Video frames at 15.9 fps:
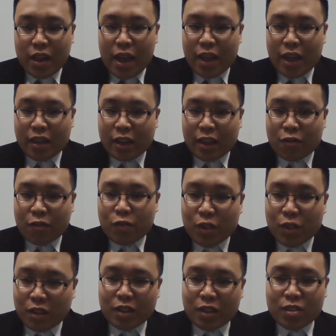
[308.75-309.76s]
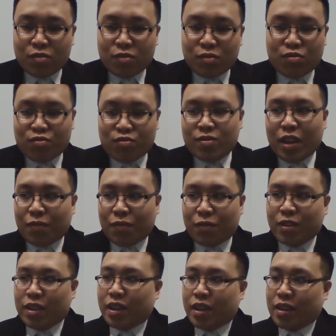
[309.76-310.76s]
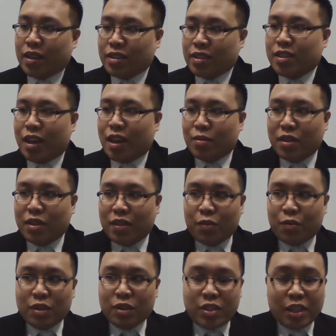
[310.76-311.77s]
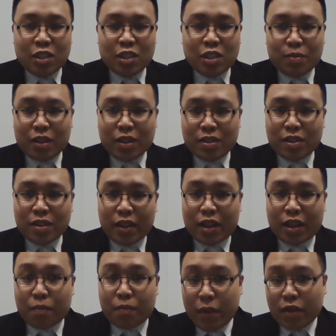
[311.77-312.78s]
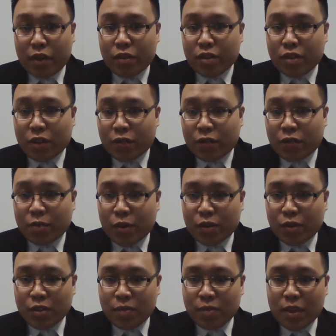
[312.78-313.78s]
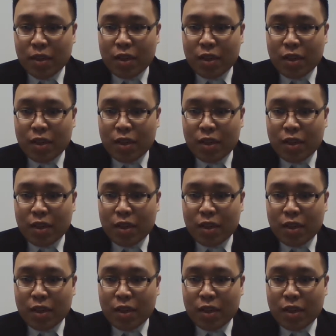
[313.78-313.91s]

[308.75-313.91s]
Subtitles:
and like really definitely, at least I believe anyway, changed me into like a better and different person,